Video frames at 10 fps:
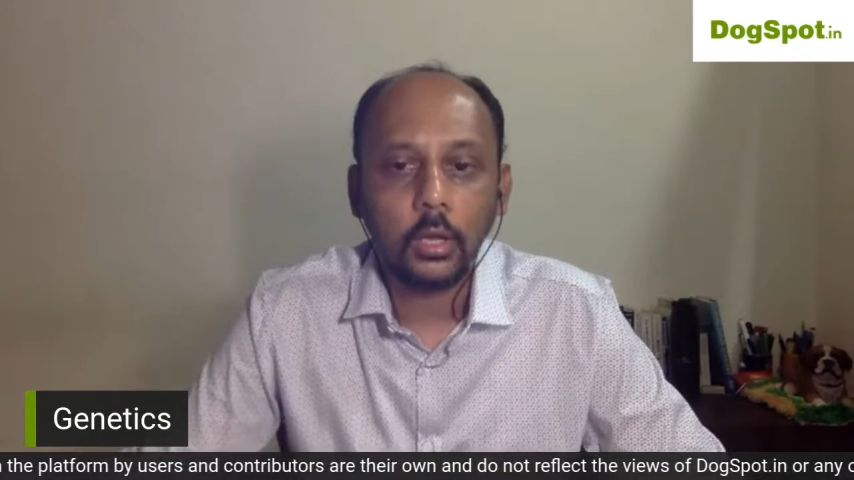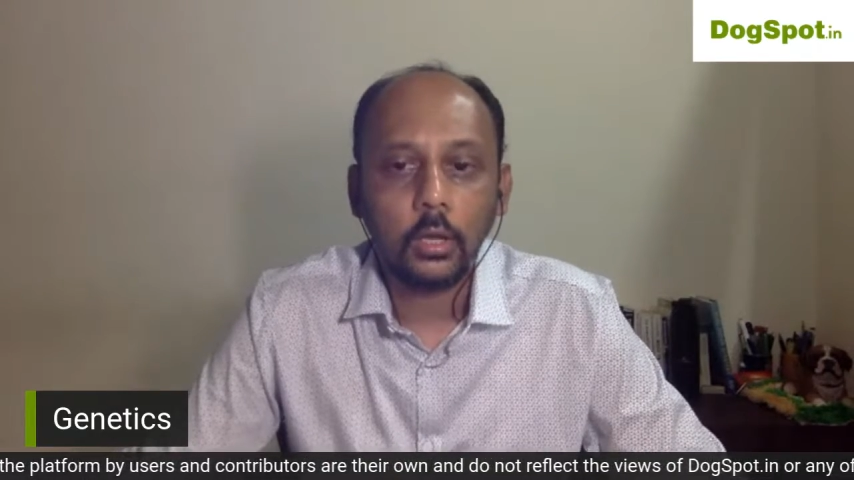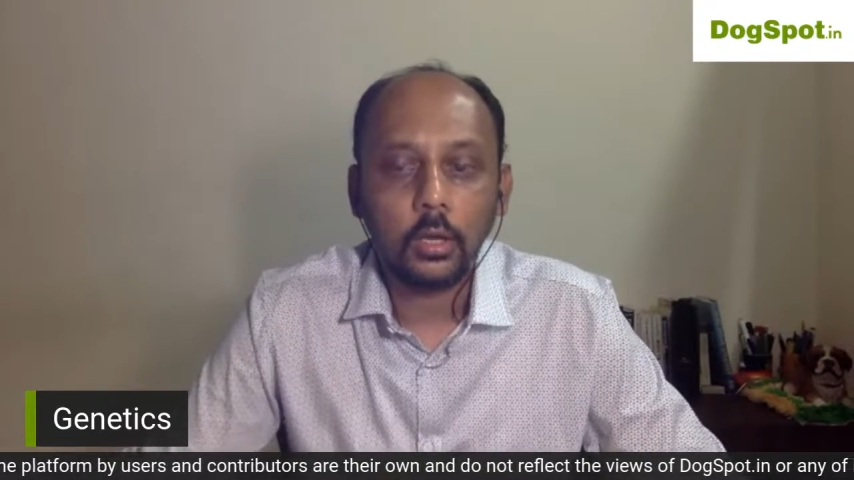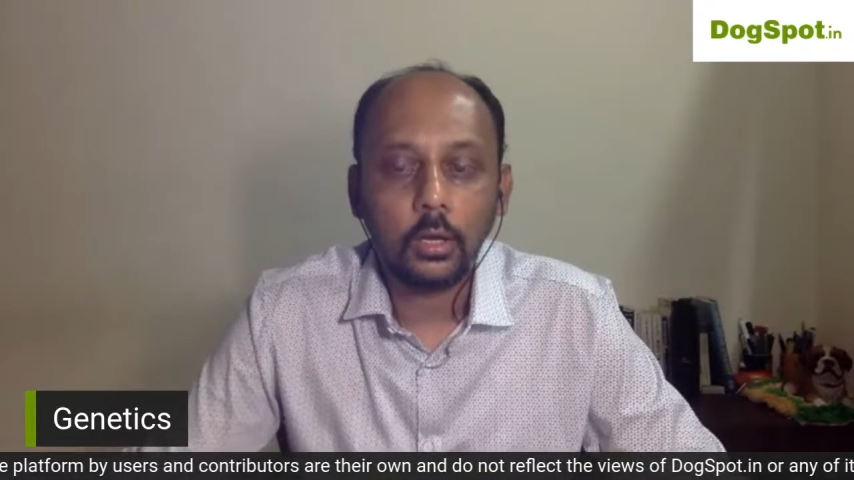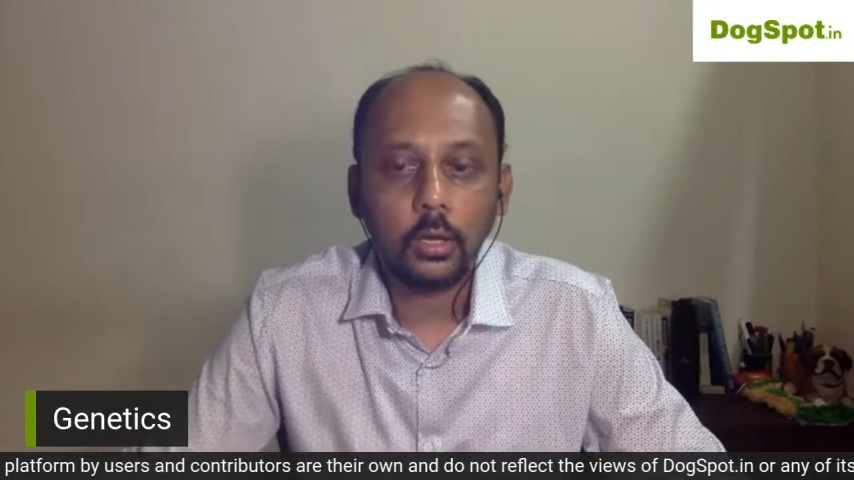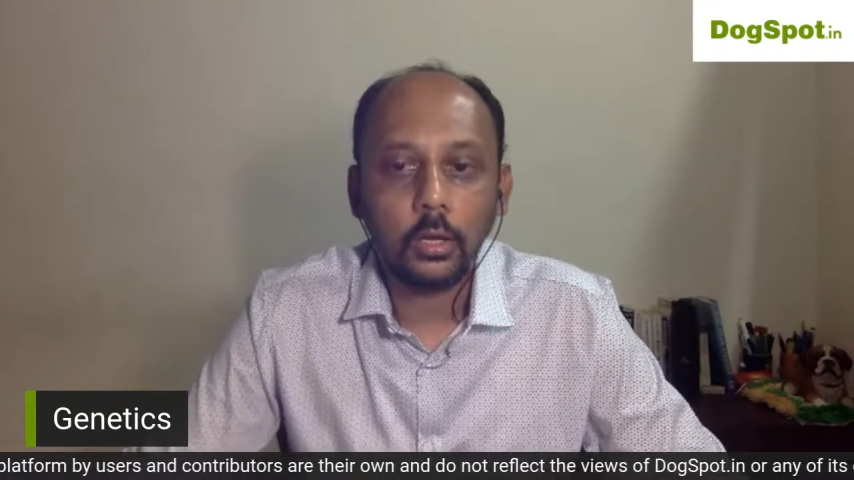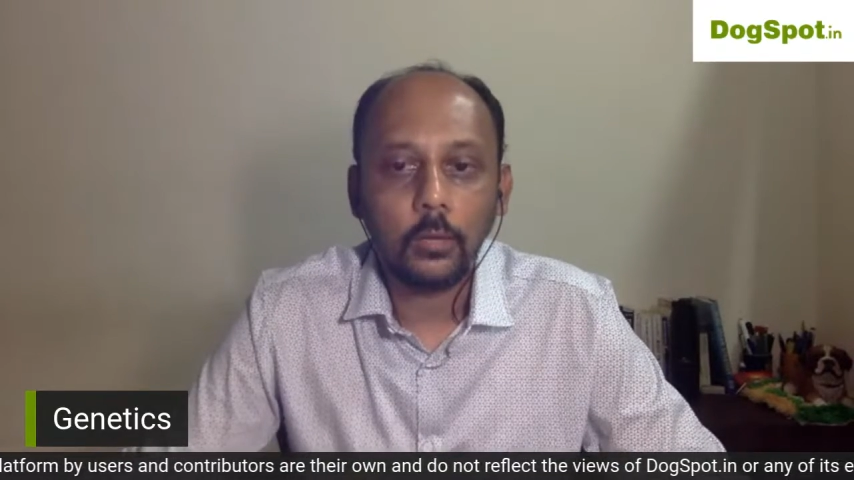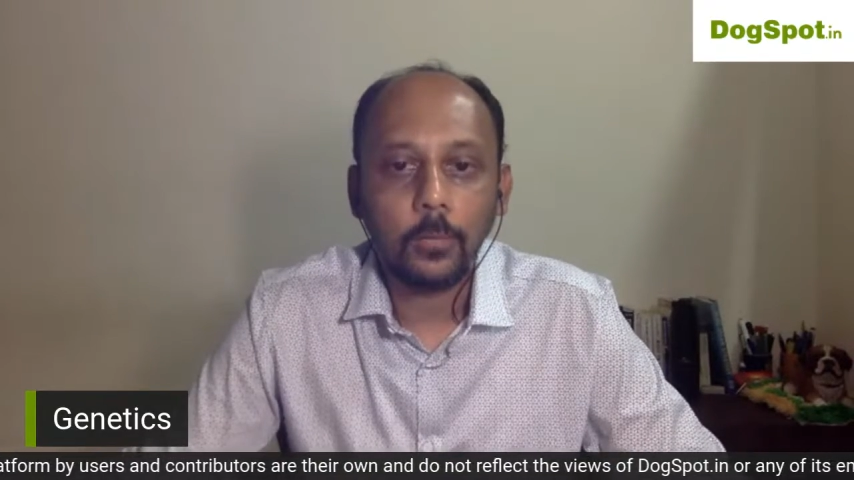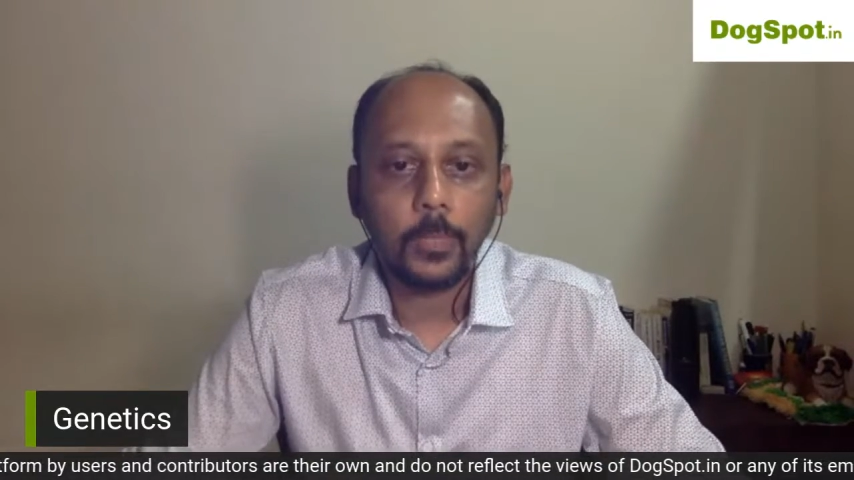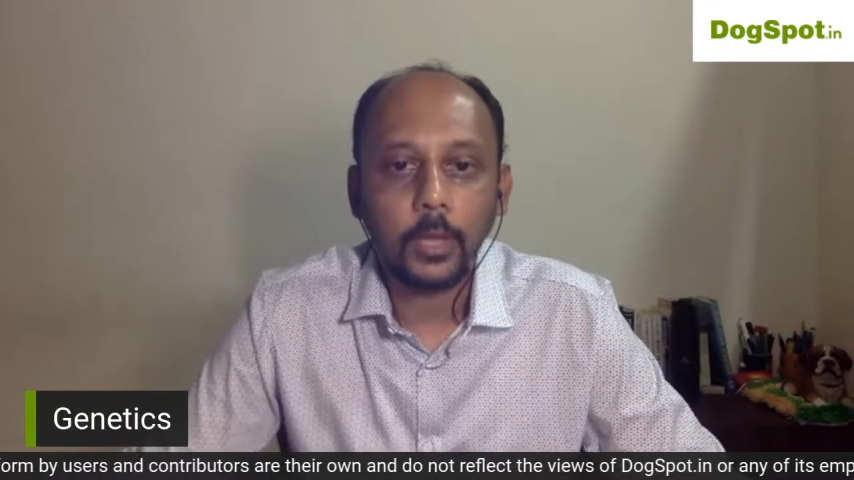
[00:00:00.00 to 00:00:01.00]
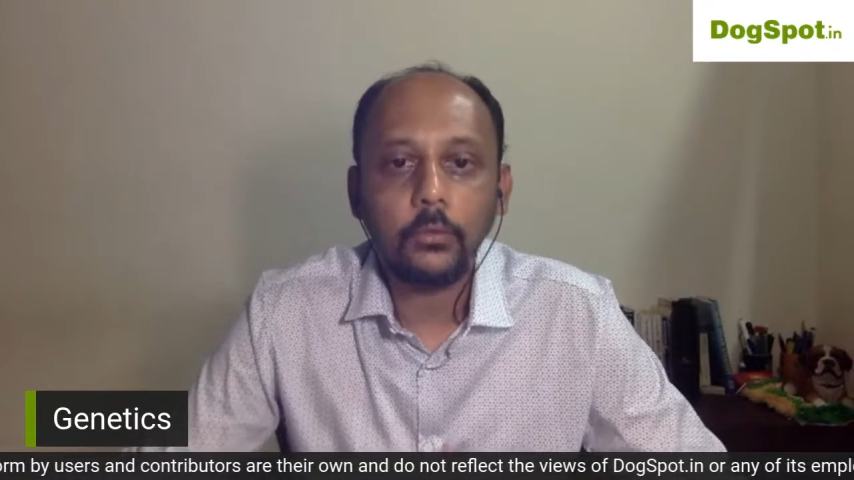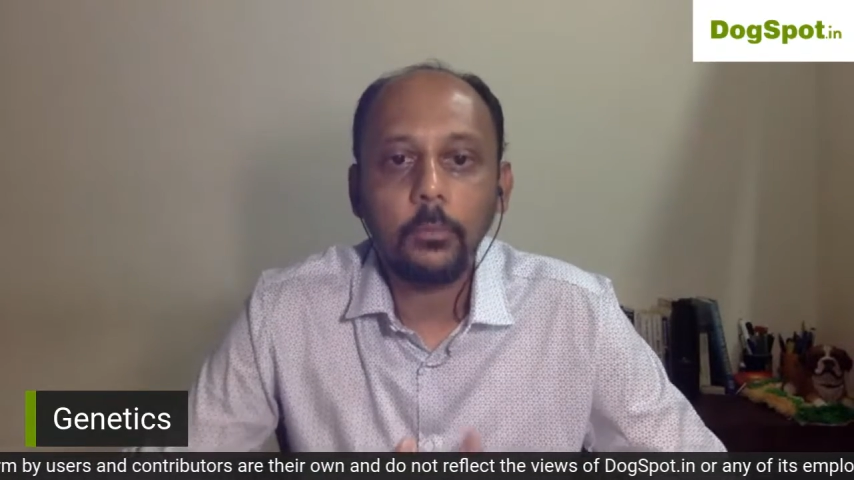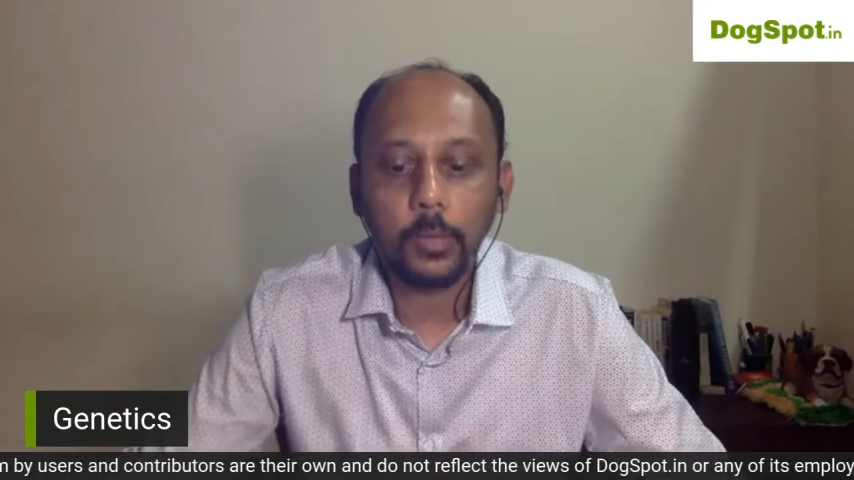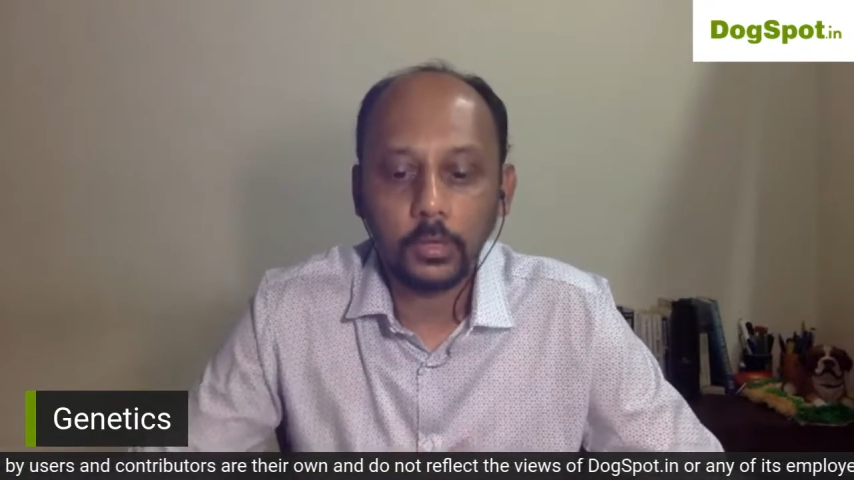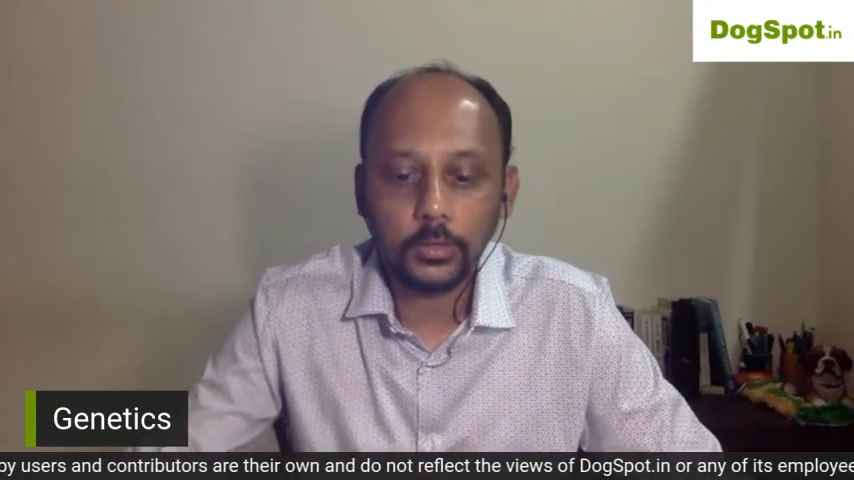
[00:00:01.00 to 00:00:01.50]
how
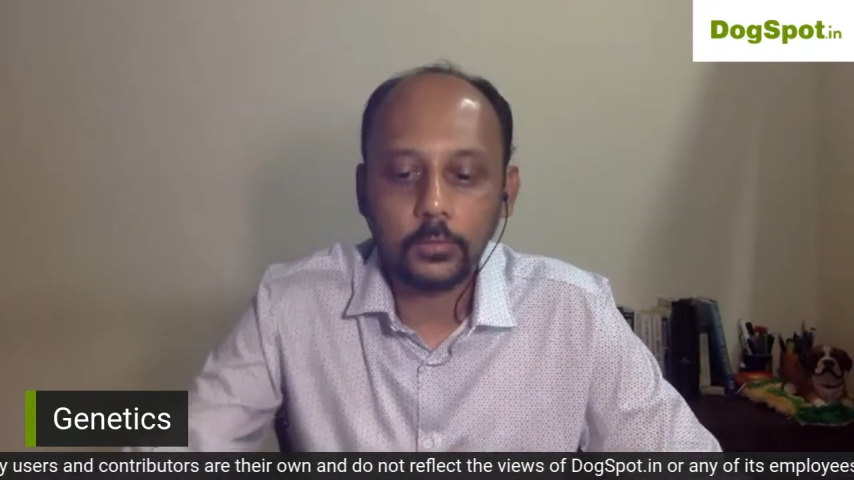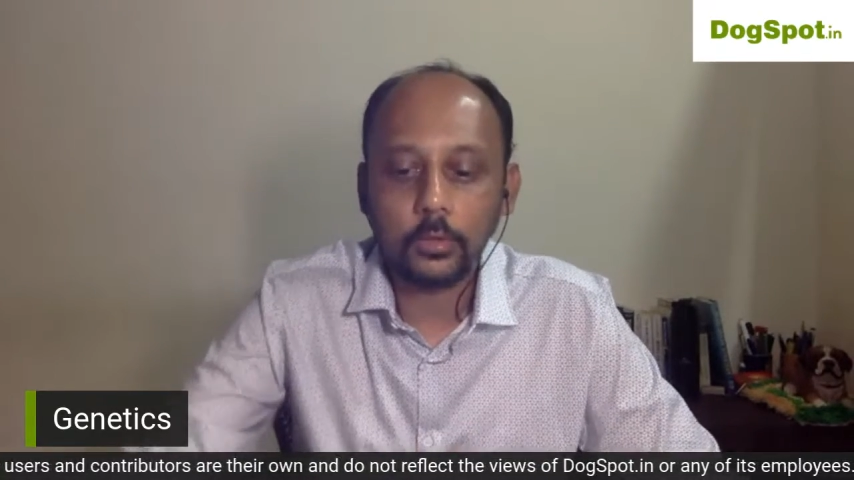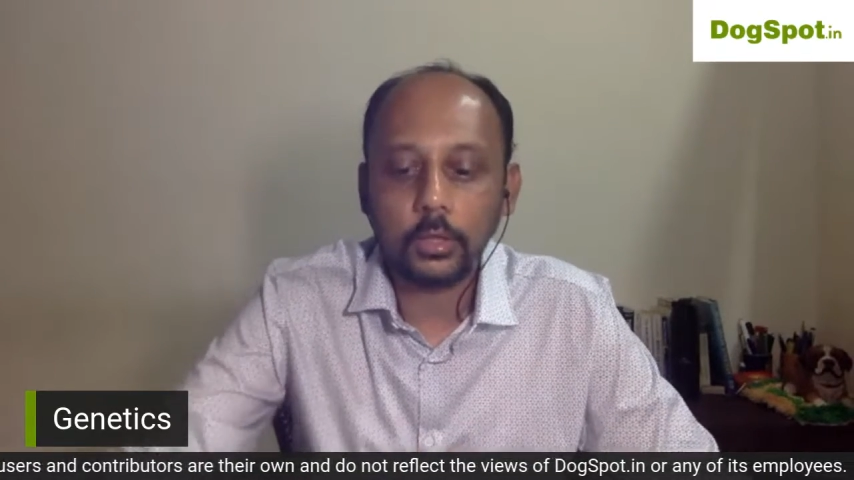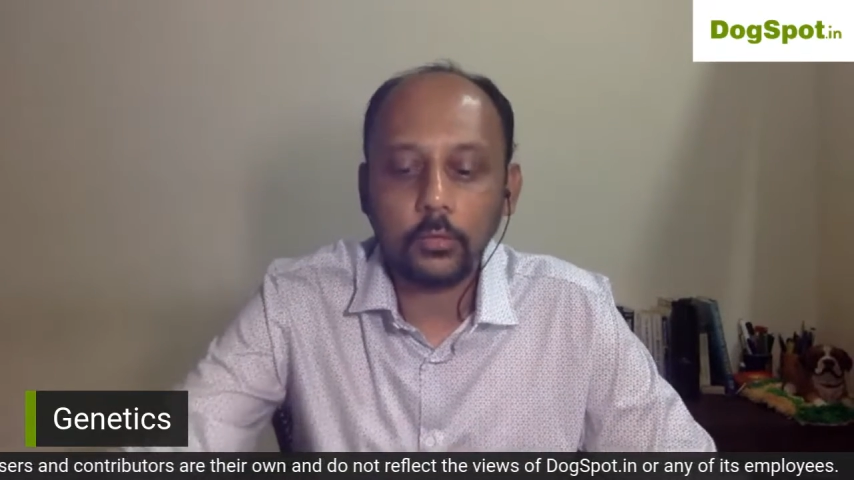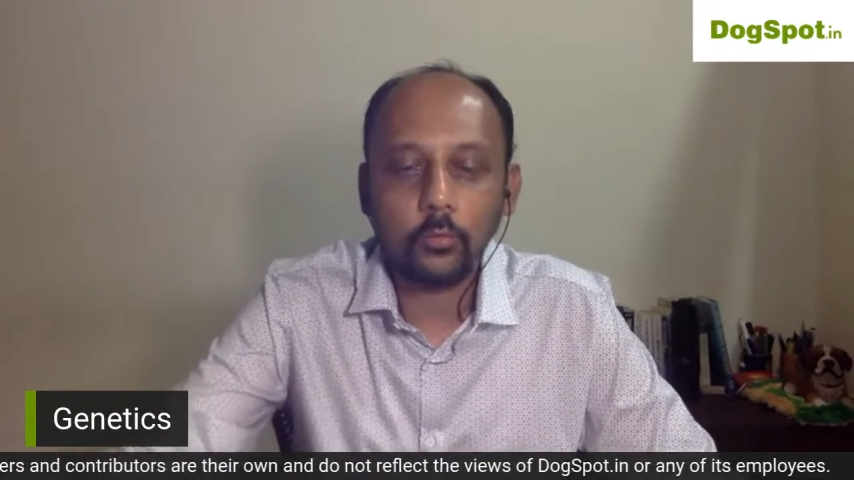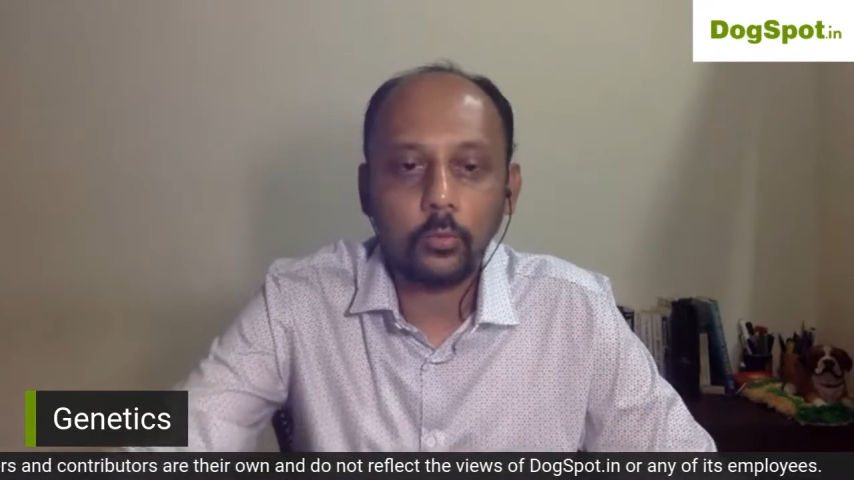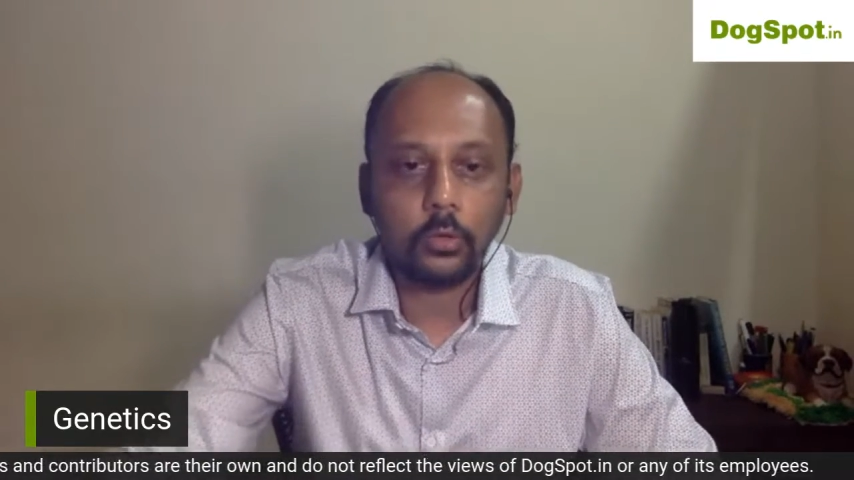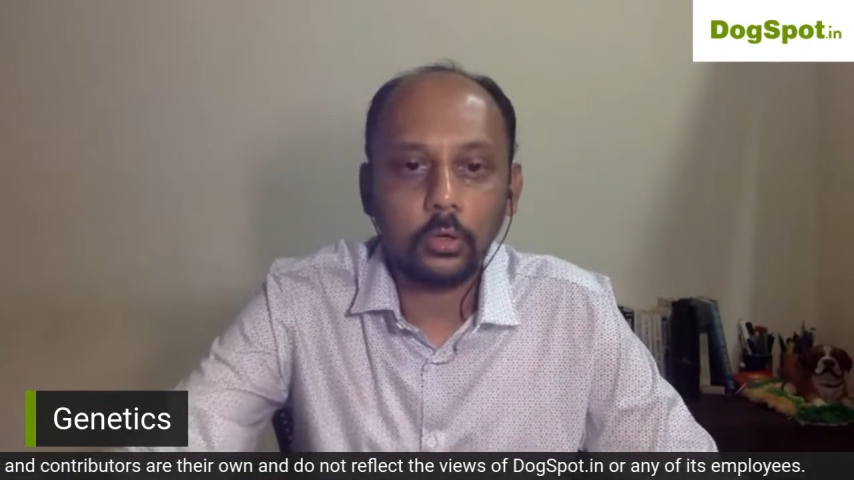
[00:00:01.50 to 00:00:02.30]
the parents were and